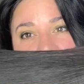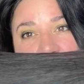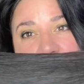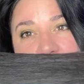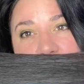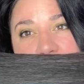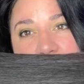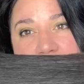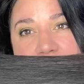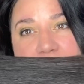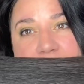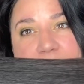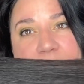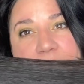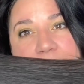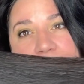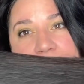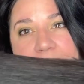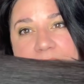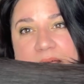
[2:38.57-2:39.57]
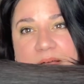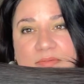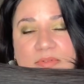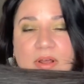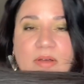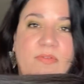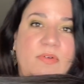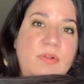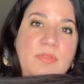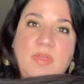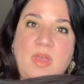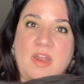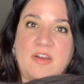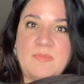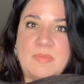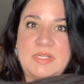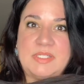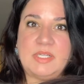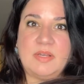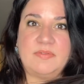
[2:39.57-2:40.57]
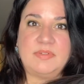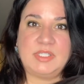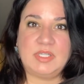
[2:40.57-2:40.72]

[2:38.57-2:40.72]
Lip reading: you know that I've never thought of myself